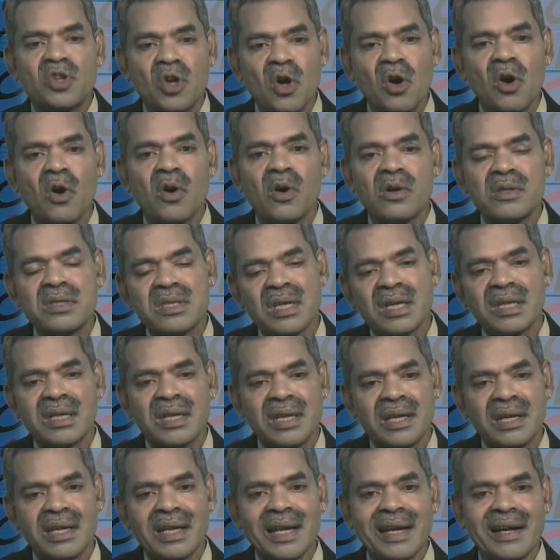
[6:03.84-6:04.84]
goes, and
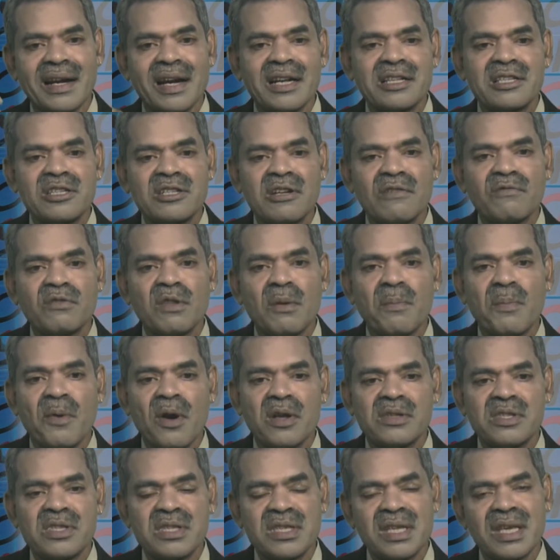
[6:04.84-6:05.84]
the rest of the
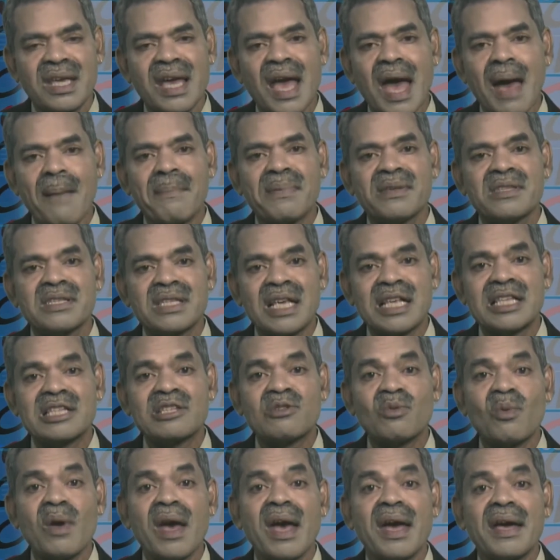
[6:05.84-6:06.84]
processing happens
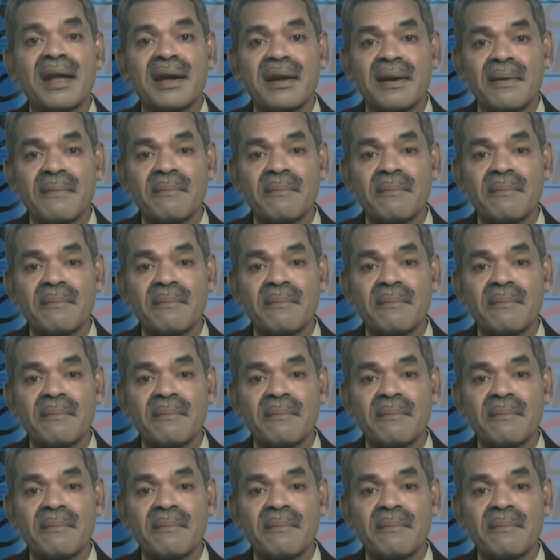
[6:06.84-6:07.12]
elsewhere.